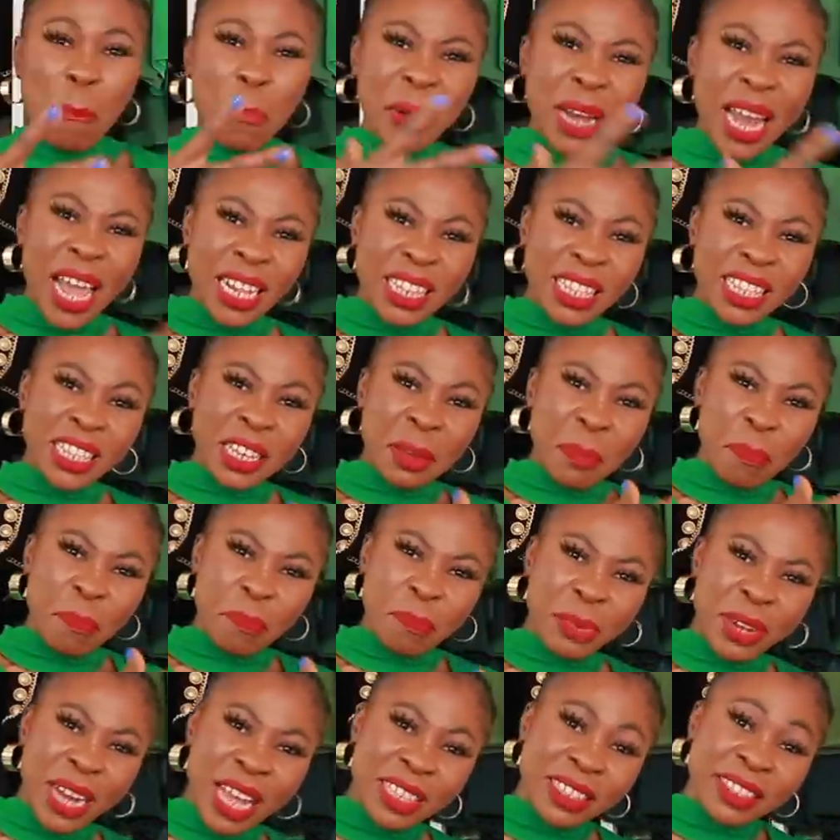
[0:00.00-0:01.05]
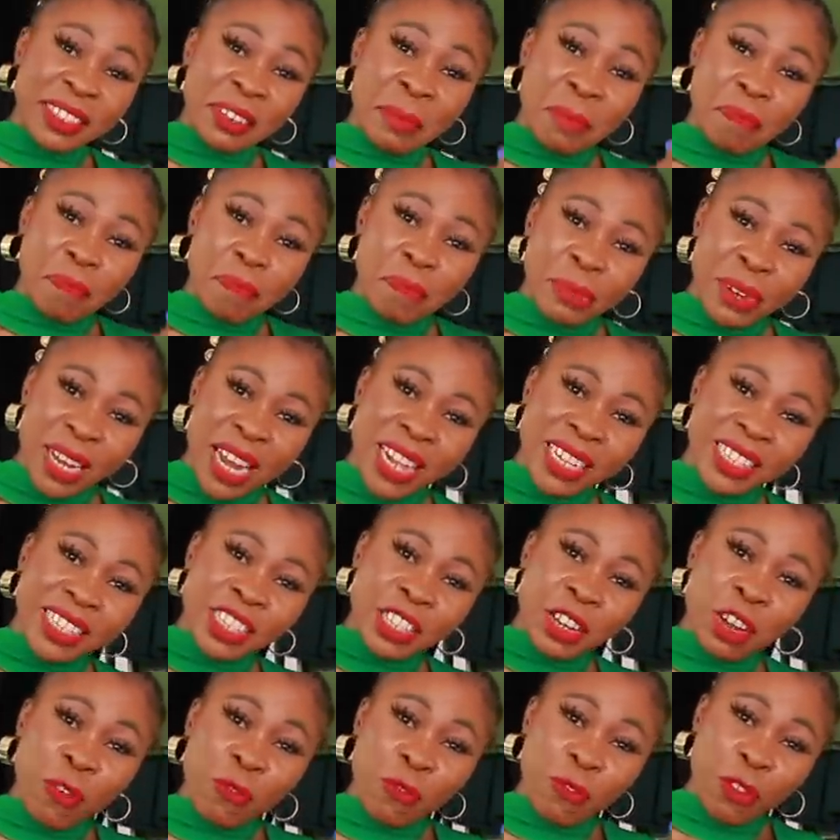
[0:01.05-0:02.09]
Plenty, plenty,
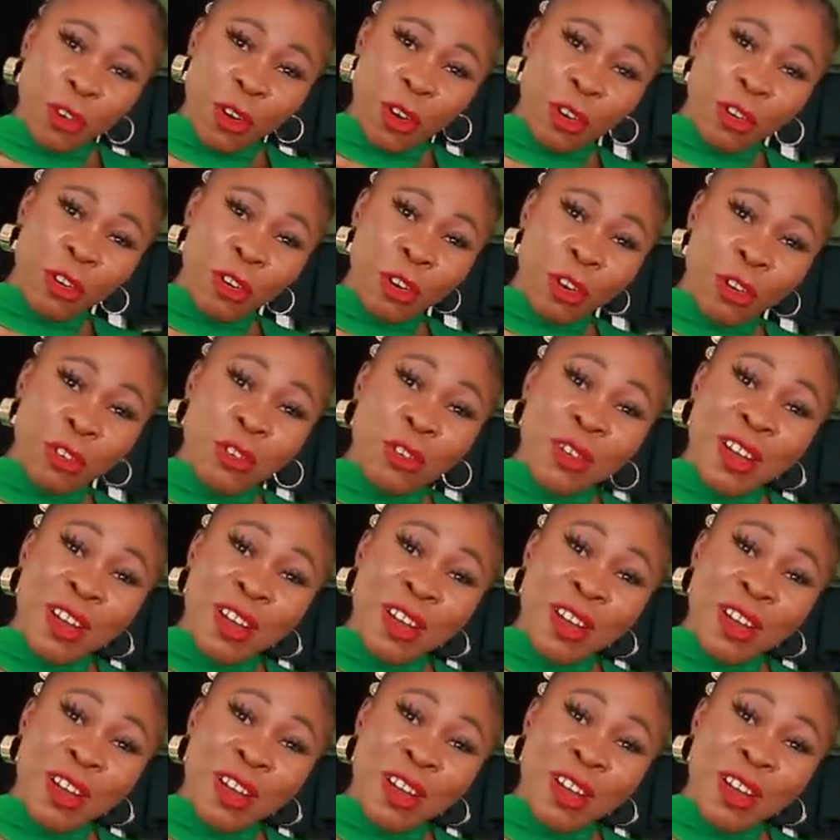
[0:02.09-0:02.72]
plenty of color.